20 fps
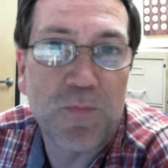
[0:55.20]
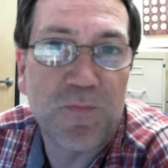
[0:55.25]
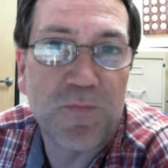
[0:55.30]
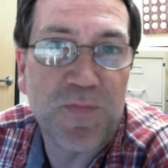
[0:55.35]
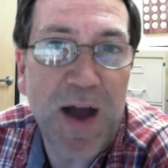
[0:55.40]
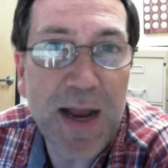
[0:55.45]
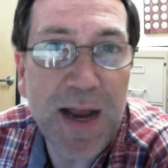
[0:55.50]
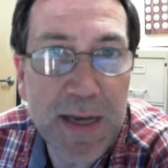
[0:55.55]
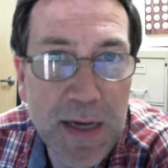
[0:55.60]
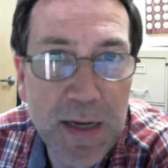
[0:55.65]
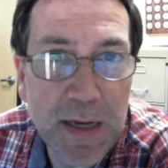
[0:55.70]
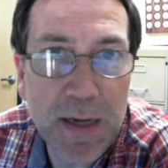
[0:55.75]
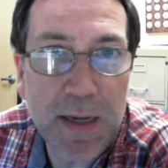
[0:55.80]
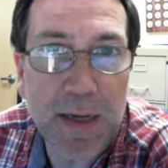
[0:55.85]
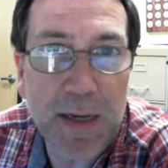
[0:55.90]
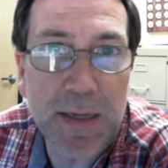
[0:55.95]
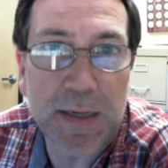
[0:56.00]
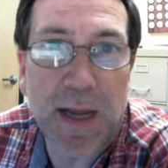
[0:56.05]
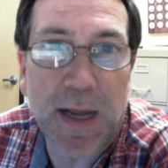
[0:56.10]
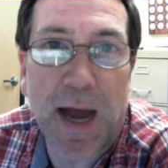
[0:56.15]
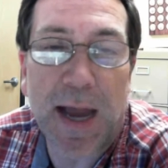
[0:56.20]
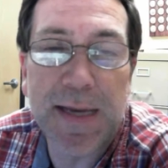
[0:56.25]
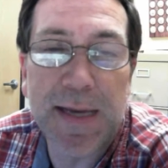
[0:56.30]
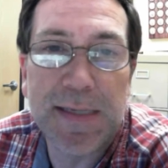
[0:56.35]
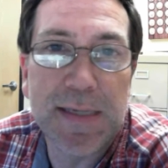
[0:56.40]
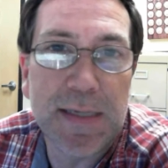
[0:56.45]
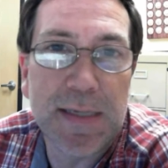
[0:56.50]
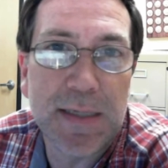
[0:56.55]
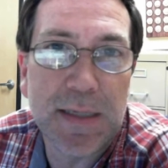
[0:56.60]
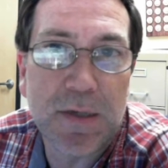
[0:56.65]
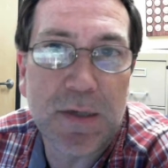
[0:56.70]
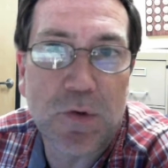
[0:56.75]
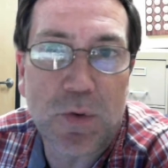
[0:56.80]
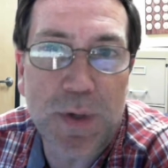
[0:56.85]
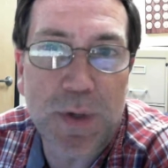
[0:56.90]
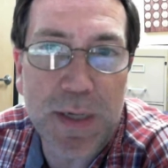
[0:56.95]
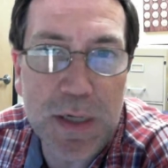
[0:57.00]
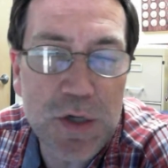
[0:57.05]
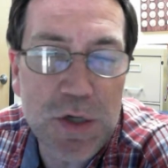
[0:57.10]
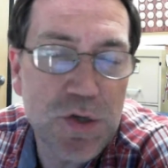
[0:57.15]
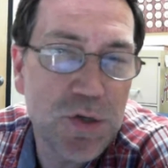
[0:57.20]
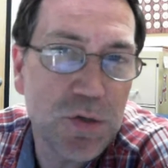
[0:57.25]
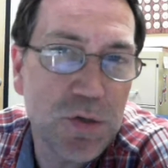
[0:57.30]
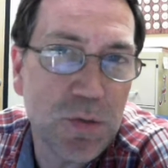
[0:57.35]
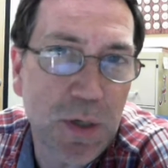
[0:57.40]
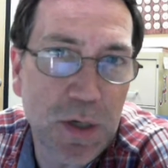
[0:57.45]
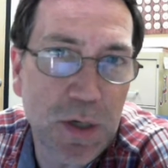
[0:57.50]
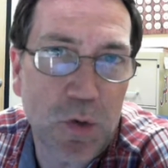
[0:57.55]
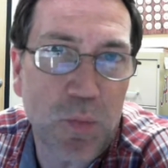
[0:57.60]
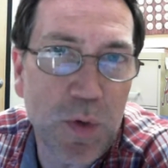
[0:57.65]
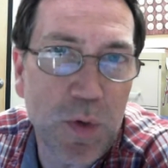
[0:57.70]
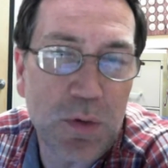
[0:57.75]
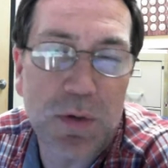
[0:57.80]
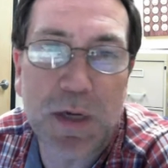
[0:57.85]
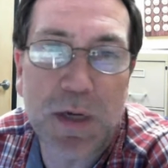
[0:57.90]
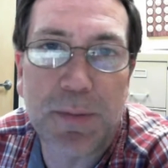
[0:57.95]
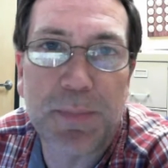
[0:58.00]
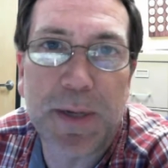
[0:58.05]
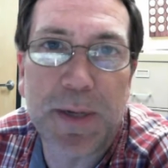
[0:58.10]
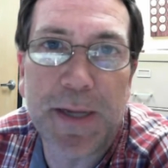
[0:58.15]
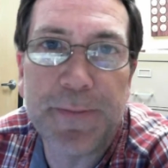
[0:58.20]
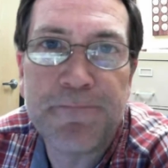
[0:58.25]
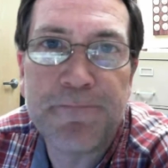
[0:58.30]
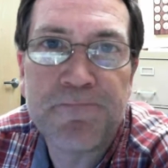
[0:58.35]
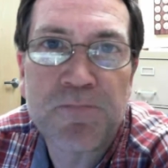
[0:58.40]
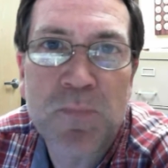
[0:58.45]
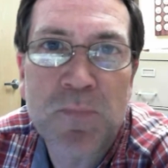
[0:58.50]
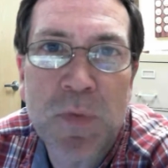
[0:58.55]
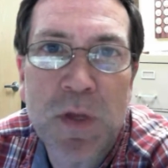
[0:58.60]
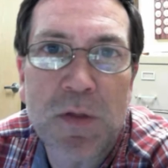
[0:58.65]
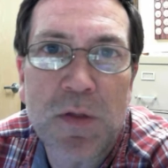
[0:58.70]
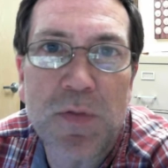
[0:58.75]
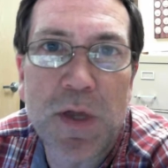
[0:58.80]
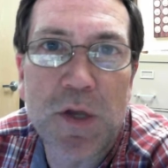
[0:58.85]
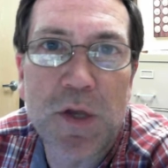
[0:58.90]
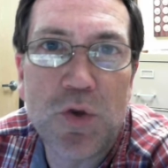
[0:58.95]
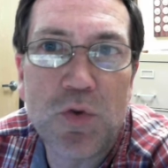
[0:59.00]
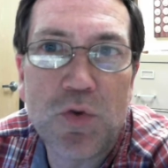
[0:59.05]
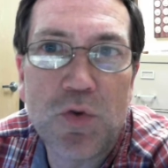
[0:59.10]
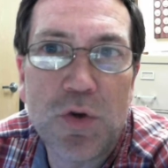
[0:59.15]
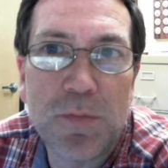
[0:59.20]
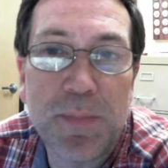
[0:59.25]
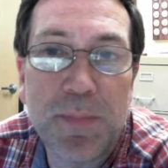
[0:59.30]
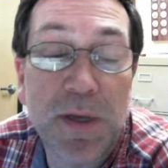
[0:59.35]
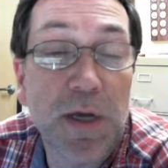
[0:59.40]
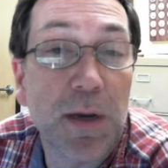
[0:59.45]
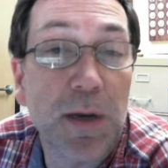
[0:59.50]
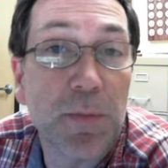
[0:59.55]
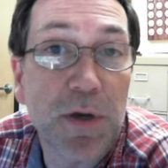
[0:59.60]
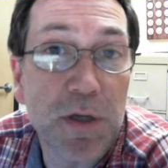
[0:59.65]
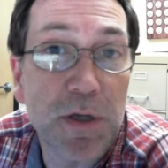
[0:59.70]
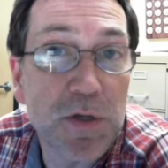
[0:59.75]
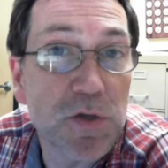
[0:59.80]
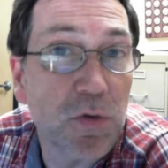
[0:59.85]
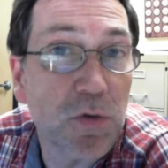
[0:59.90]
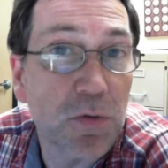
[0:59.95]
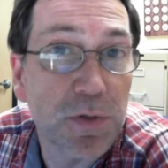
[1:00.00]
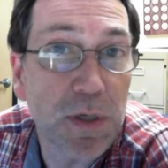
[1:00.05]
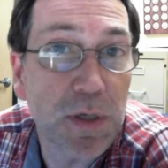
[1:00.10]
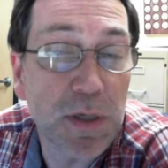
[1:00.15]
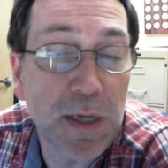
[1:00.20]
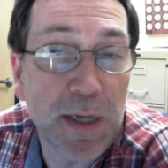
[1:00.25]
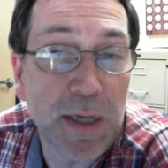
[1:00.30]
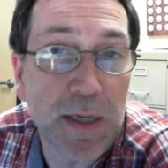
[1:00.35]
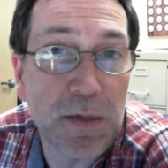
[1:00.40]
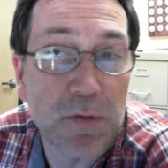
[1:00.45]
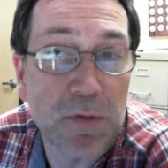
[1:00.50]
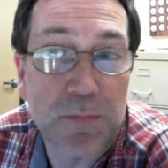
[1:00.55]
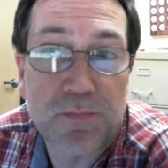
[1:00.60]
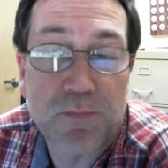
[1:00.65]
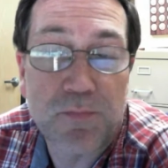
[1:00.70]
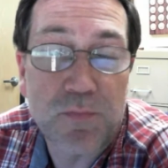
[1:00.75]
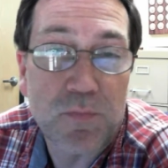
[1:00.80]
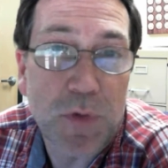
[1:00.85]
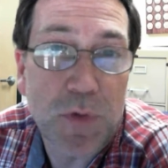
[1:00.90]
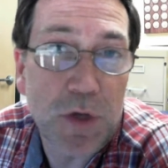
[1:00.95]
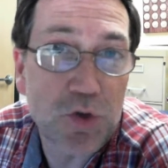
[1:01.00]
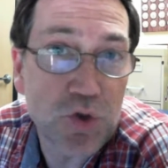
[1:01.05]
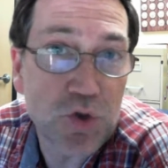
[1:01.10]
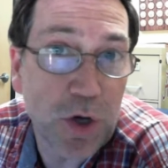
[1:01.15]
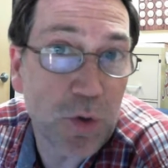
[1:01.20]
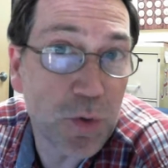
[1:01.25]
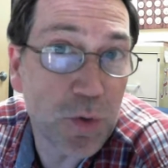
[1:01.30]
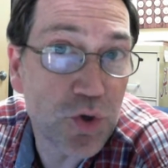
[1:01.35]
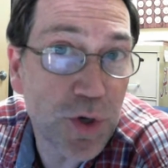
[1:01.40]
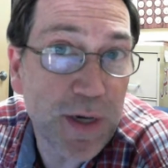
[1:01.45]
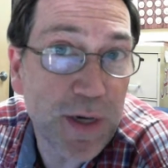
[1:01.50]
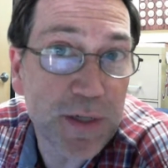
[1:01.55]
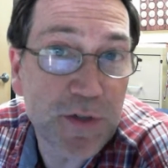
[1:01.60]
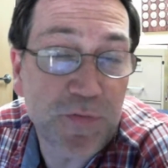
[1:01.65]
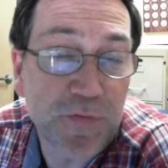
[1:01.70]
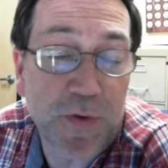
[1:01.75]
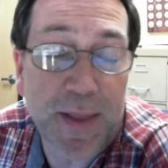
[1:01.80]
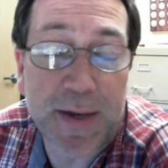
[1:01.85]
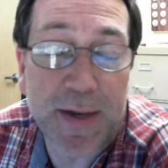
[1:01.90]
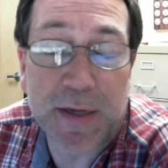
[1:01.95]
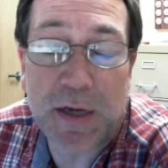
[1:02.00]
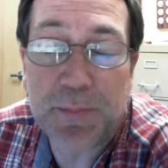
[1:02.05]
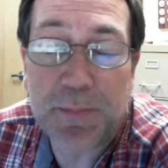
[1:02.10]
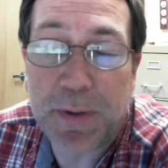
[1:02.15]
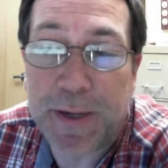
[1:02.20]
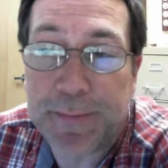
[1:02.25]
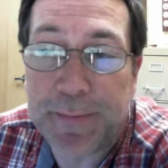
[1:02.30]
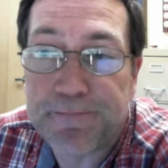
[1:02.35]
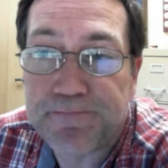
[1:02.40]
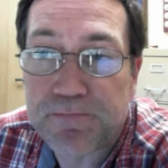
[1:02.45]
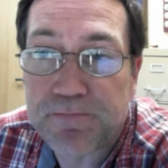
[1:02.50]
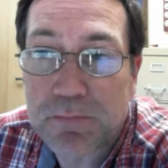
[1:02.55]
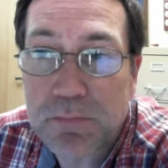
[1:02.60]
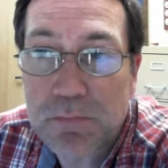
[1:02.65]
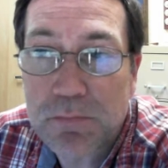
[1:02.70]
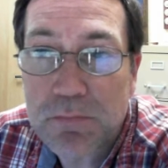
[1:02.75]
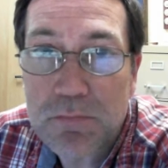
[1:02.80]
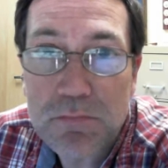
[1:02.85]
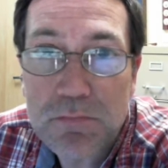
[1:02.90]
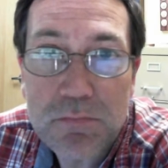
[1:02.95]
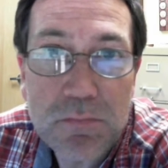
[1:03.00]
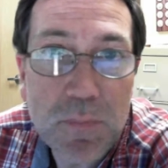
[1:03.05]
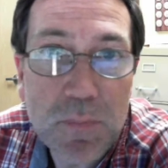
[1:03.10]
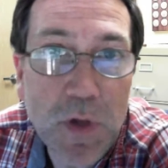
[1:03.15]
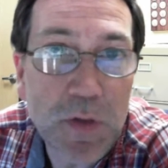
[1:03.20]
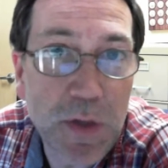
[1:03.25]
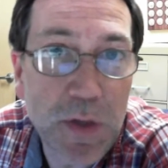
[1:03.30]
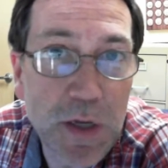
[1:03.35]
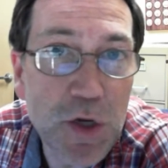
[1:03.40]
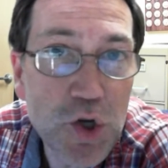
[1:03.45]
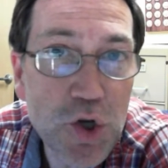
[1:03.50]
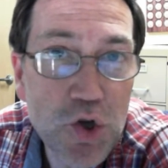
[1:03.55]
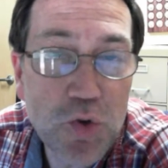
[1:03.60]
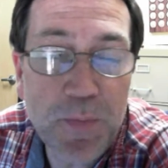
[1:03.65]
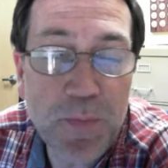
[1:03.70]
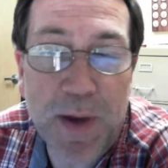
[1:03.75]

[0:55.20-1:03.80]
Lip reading: find an idea or an issue in a real company that you could become a consultant and try to address for that company. The issue